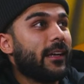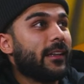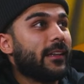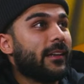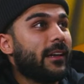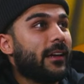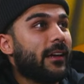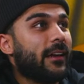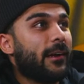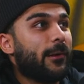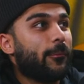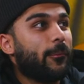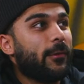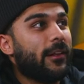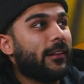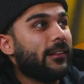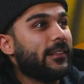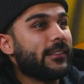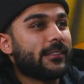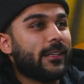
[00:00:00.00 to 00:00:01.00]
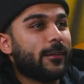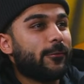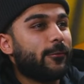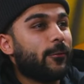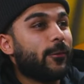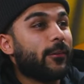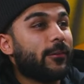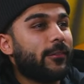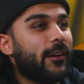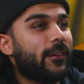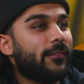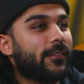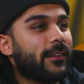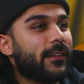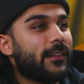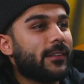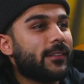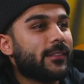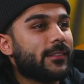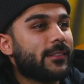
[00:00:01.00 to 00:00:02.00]
I think I, I, want at least like four or five
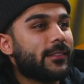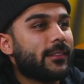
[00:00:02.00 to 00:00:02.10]
kids.